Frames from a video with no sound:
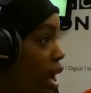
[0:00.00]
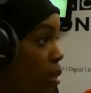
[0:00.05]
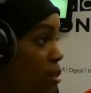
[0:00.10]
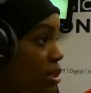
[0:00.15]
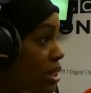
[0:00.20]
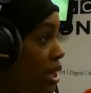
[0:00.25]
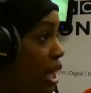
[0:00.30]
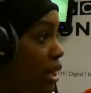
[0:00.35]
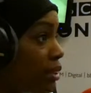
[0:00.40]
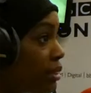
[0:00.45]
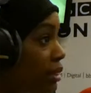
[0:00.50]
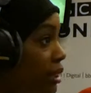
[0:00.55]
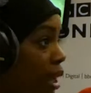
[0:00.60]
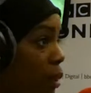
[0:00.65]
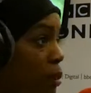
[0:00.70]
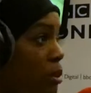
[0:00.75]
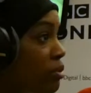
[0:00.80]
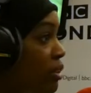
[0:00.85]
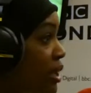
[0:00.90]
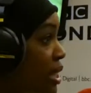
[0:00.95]
I was done.
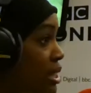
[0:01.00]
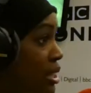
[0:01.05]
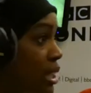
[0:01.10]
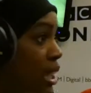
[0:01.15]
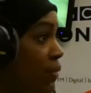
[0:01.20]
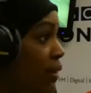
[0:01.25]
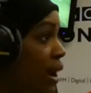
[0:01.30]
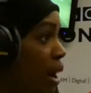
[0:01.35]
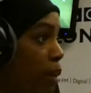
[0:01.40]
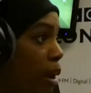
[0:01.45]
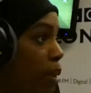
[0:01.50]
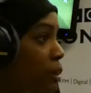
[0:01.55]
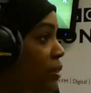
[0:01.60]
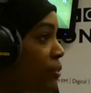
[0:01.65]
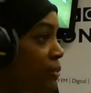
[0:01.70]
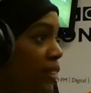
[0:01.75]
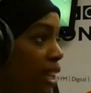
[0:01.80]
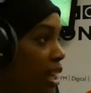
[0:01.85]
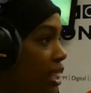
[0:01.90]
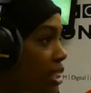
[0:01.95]
I was ready to give up. I was
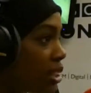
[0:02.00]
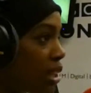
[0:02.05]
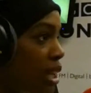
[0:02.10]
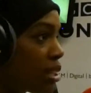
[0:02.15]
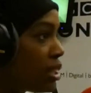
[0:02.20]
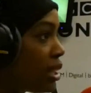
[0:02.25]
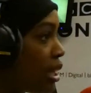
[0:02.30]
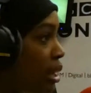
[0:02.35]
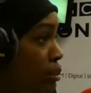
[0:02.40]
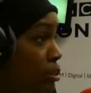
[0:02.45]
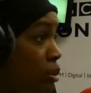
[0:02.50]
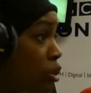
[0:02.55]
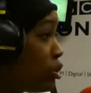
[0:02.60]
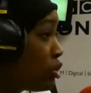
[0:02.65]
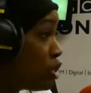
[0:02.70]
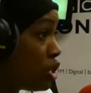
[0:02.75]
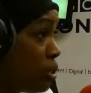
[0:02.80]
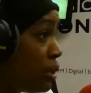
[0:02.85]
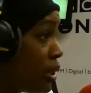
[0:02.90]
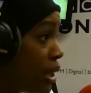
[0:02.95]
finished. I said, I'm
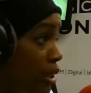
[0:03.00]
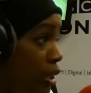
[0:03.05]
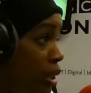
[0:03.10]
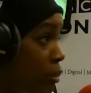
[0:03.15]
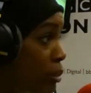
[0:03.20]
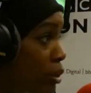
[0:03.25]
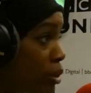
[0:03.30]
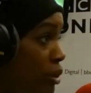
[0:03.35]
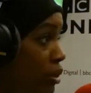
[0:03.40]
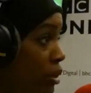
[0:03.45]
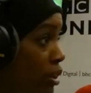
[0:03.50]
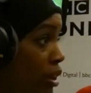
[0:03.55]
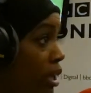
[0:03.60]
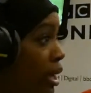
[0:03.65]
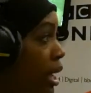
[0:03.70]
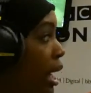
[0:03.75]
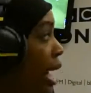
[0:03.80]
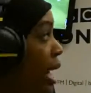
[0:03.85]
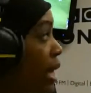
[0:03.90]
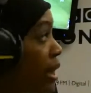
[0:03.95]
not doing it no more.
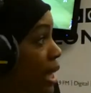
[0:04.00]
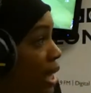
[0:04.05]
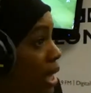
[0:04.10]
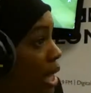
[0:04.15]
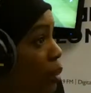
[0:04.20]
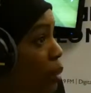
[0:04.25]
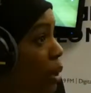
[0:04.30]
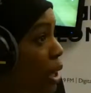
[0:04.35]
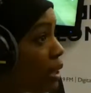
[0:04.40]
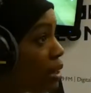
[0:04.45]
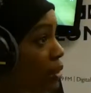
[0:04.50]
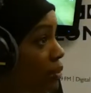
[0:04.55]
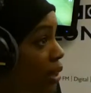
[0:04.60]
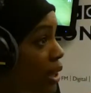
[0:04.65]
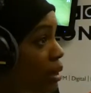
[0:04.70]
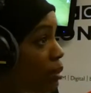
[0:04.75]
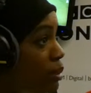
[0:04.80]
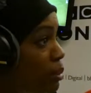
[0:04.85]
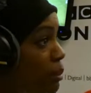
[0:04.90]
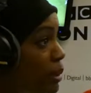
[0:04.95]
And then I won
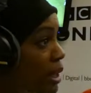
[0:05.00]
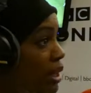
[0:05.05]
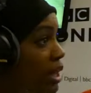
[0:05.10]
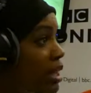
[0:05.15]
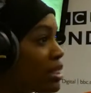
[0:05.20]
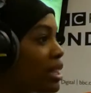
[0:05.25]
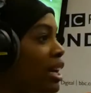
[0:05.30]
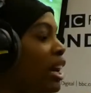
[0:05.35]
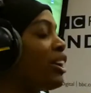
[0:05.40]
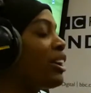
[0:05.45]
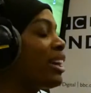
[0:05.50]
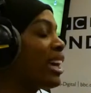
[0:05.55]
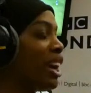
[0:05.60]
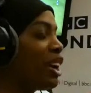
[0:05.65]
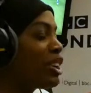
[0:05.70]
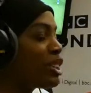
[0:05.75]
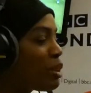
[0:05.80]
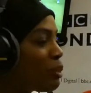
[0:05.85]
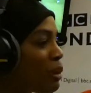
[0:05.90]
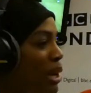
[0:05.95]
Funny Women, and I was like, okay,
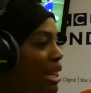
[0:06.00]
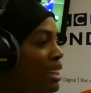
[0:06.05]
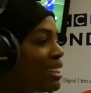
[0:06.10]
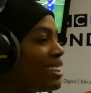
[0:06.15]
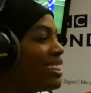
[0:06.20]
hold on, wait.